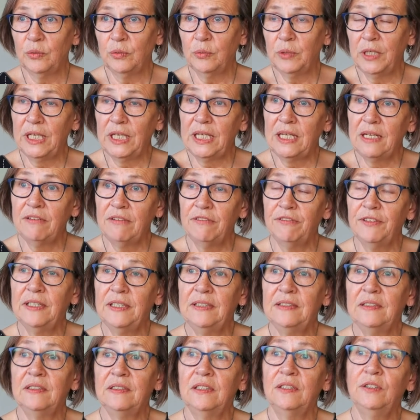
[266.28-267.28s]
probably
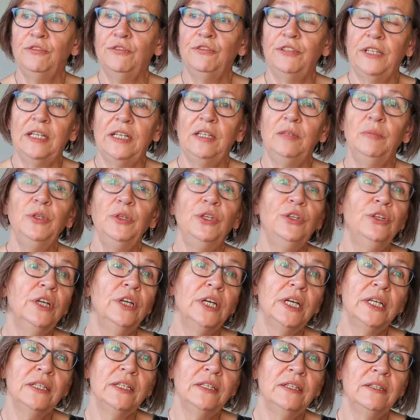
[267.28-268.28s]
about
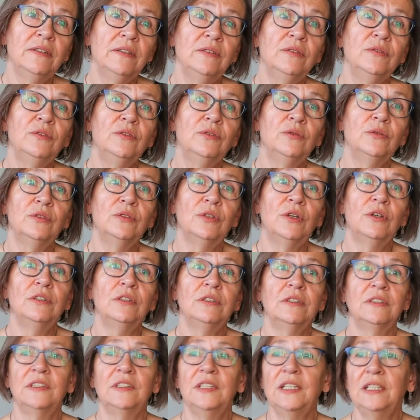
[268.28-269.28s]
600 or
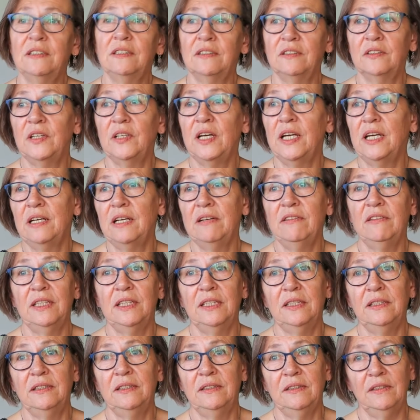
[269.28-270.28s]
more likely
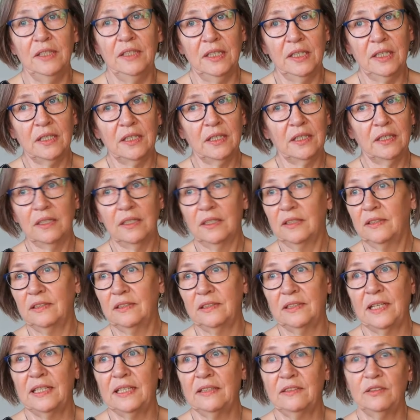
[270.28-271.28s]
500
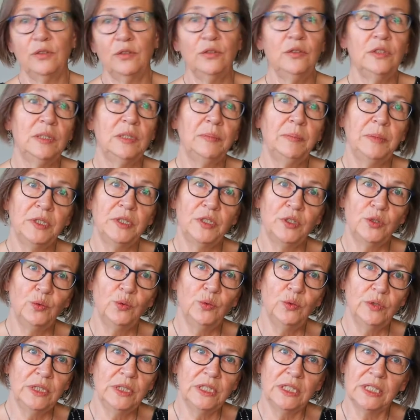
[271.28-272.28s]
inhabitants in the
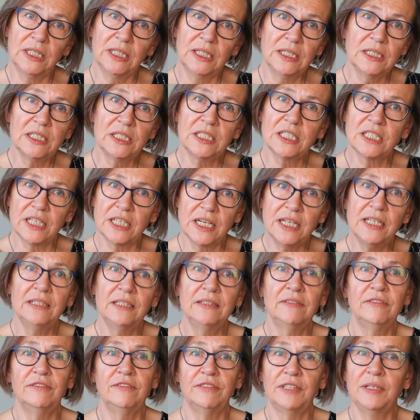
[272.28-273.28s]
area.
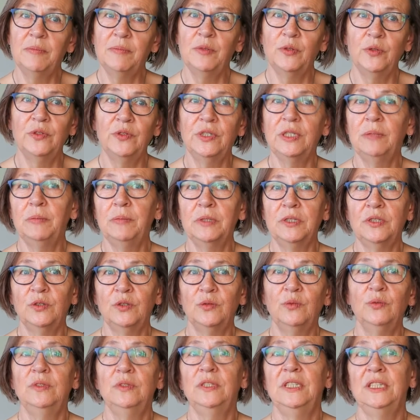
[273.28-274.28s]
It's
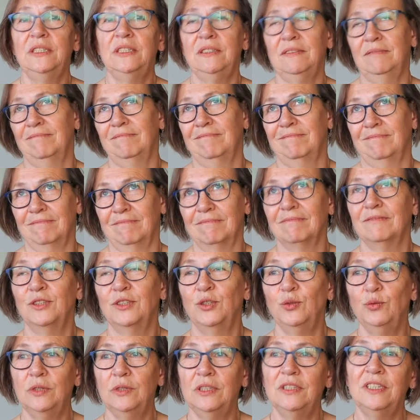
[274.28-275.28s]
located between
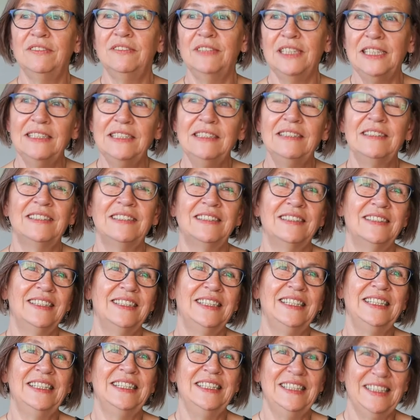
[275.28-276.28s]
Storuman and
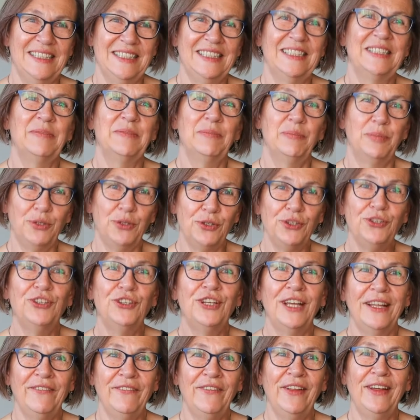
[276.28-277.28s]
Tärnaby in southern
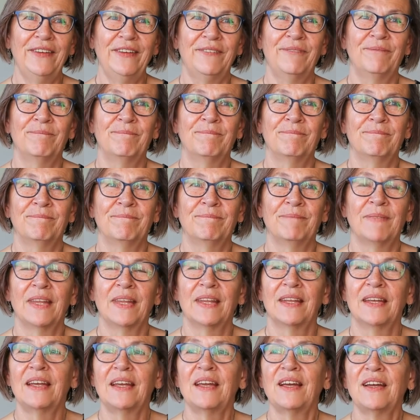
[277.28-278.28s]
Lapland, a
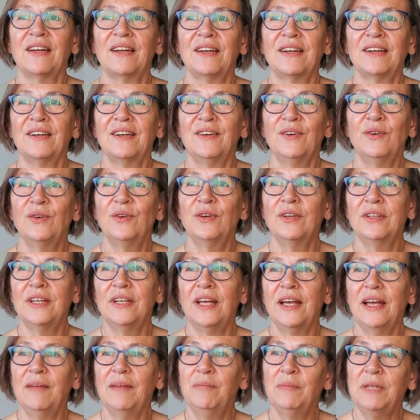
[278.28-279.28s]
very sparsely
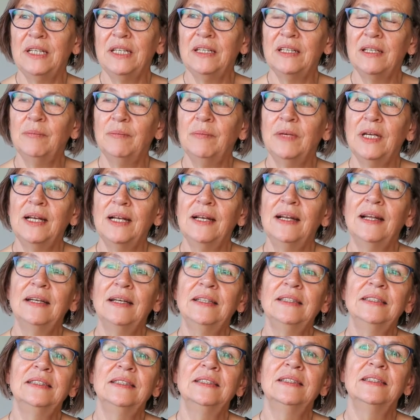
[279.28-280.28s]
populated
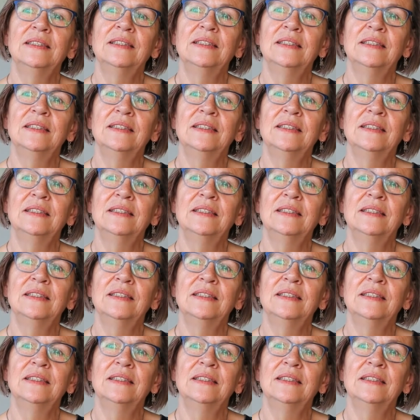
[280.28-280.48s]
area.